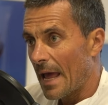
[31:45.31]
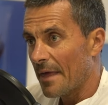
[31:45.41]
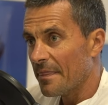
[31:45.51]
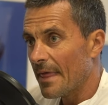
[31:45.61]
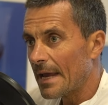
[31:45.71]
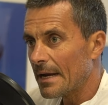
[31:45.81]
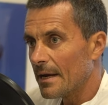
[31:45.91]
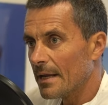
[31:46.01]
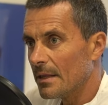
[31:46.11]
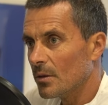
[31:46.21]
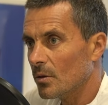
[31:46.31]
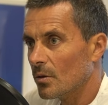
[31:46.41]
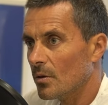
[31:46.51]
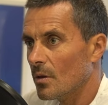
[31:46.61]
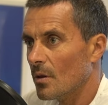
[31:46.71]
And then in
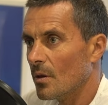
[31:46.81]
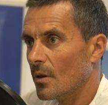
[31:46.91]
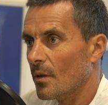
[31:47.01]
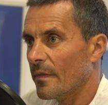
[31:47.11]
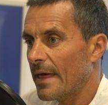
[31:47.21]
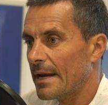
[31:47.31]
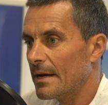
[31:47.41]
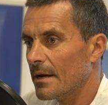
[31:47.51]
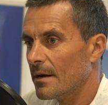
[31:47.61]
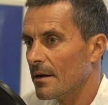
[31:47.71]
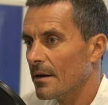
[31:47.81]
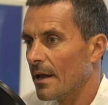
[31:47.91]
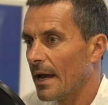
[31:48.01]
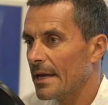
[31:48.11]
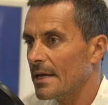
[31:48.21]
mm, then
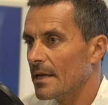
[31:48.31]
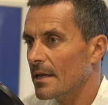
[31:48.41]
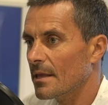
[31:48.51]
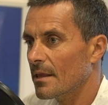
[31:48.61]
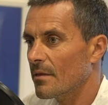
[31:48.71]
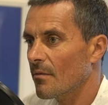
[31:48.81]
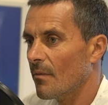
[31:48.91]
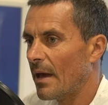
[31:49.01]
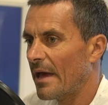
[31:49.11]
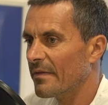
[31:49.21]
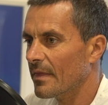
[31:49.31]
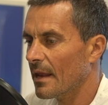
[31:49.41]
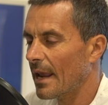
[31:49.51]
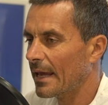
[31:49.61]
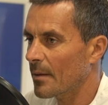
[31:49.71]
I had
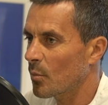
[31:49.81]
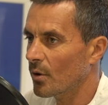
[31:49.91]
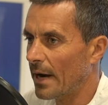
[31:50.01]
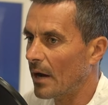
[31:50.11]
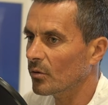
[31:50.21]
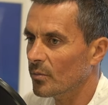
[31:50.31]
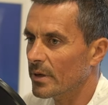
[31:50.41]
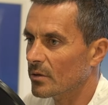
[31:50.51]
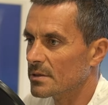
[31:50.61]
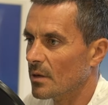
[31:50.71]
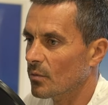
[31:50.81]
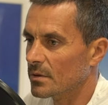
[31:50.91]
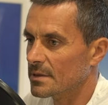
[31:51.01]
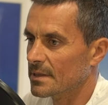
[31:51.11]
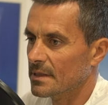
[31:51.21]
like a burnout because I
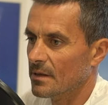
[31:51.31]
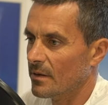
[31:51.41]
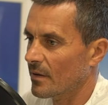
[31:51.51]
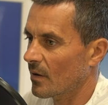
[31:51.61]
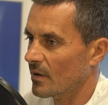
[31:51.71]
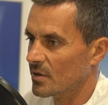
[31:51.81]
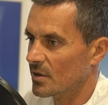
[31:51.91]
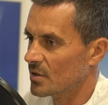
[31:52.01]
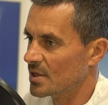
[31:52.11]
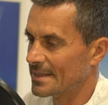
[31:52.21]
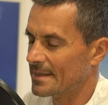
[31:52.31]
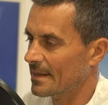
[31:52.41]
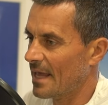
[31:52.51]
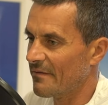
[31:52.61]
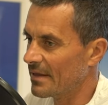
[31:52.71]
was
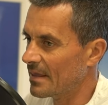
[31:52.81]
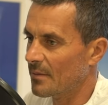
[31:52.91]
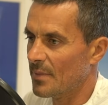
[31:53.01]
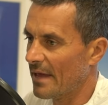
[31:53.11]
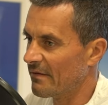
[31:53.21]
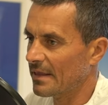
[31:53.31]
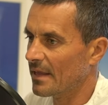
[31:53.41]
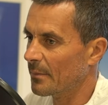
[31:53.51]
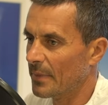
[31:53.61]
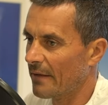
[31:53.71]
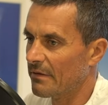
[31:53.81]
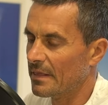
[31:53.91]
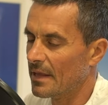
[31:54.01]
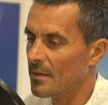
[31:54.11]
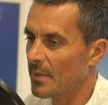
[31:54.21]
just diving deep, diving deep,
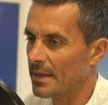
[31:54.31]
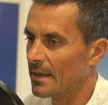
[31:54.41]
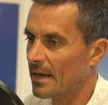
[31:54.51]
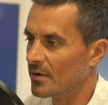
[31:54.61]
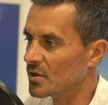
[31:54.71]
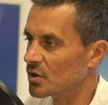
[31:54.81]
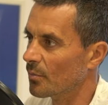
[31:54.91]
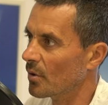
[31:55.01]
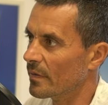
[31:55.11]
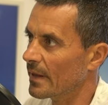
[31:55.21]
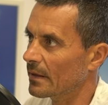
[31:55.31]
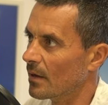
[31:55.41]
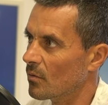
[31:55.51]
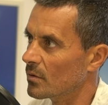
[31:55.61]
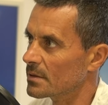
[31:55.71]
diving deep, and I reached a point that
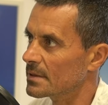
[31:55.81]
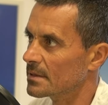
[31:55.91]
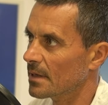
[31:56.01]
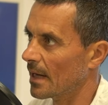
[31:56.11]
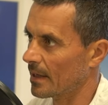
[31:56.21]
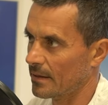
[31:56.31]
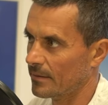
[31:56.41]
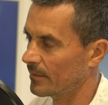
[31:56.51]
I was like